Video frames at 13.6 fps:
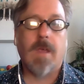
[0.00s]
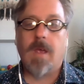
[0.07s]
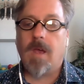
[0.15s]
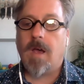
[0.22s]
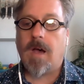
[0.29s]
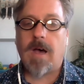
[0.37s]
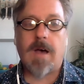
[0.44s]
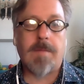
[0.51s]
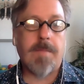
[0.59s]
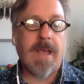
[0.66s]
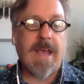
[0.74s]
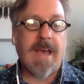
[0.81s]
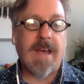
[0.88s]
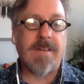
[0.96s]

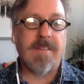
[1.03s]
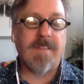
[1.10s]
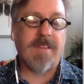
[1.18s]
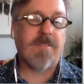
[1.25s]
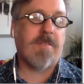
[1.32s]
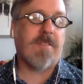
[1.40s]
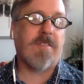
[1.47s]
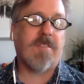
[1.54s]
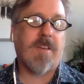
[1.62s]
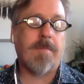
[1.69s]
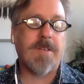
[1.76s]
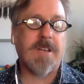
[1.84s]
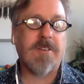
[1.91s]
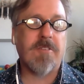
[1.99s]
And this was a
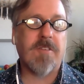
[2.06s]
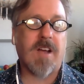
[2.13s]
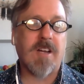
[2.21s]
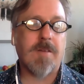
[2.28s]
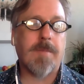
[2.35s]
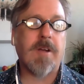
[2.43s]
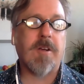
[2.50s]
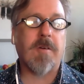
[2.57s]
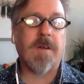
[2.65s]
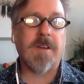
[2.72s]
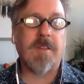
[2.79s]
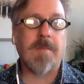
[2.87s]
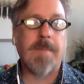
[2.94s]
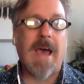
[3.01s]
subject who talked about going to
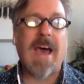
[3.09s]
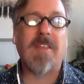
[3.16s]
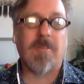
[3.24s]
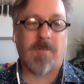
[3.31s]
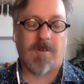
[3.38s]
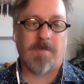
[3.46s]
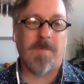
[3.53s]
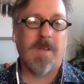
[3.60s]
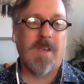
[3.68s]
the bathroom